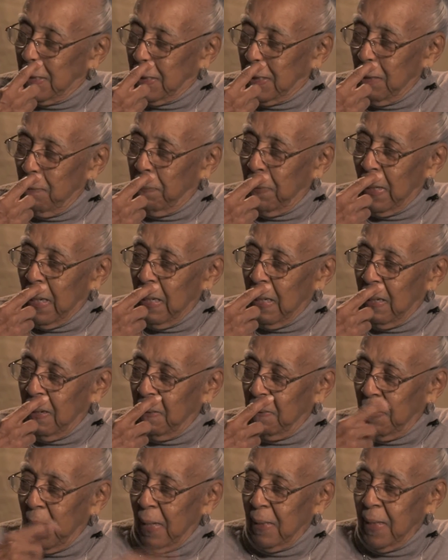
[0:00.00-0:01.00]
she played
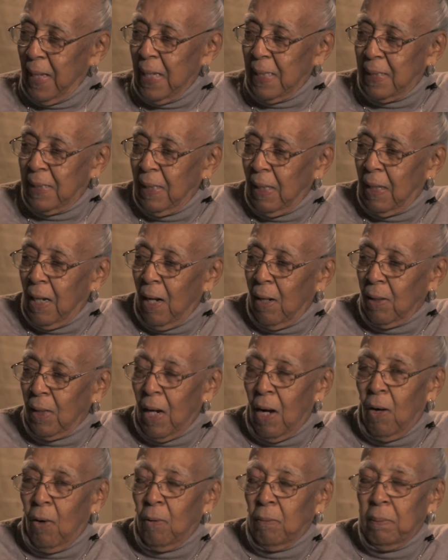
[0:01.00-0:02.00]
Nancy
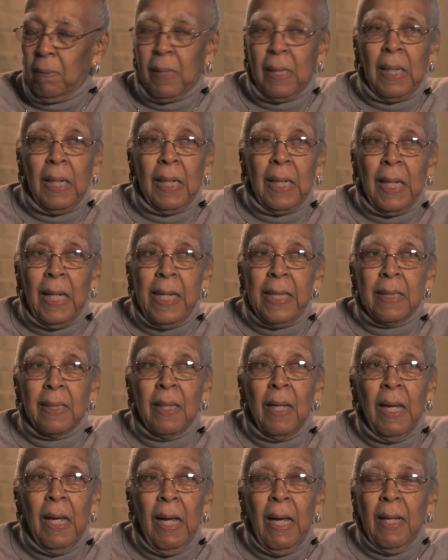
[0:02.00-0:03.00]

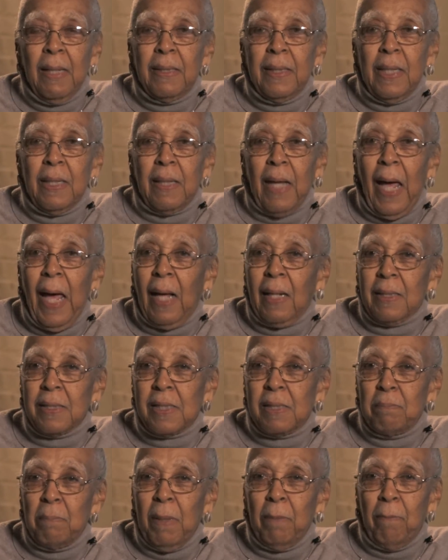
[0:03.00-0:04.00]
Clayton did the
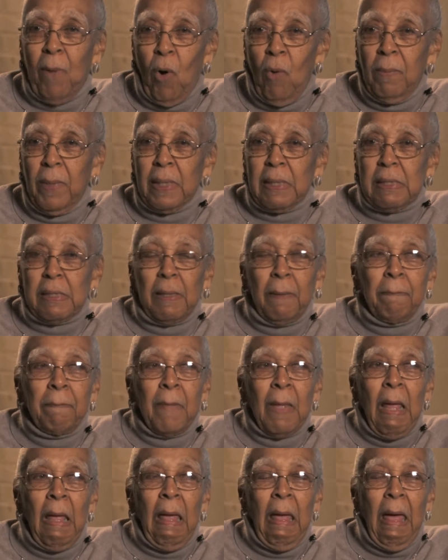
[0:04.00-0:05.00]
Alice Moments,
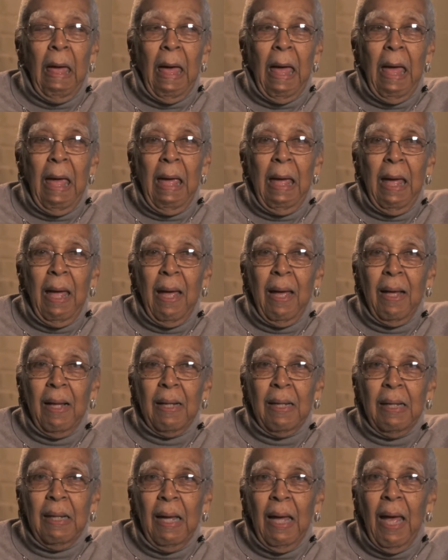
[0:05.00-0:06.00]

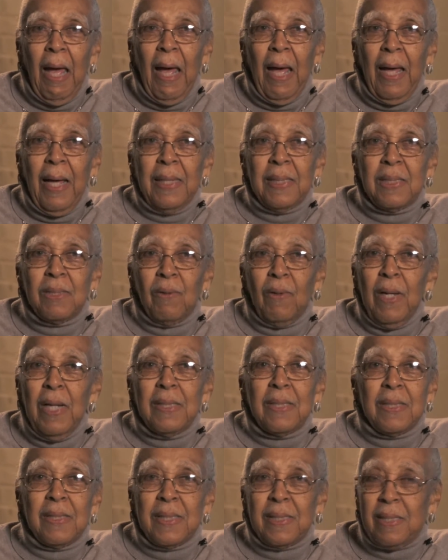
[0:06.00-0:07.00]
and it's
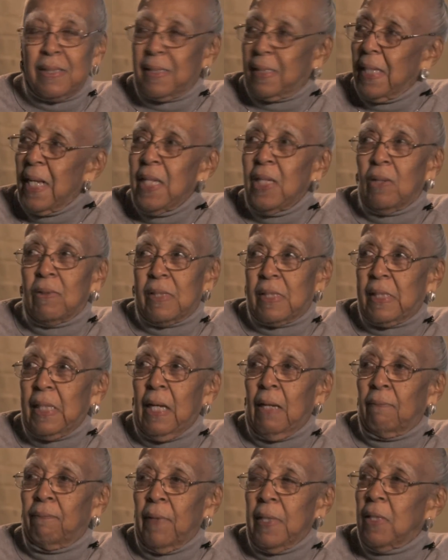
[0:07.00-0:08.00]
to see
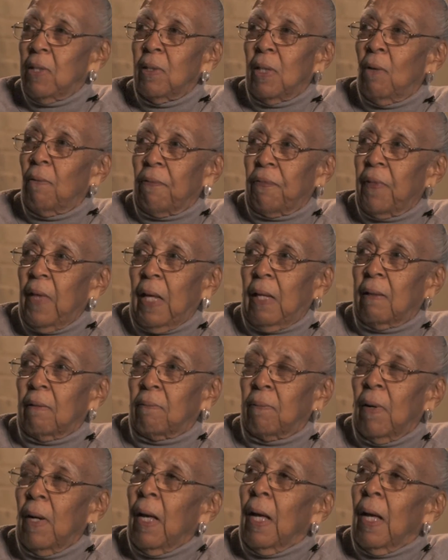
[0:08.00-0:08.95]
yourself and you don't think of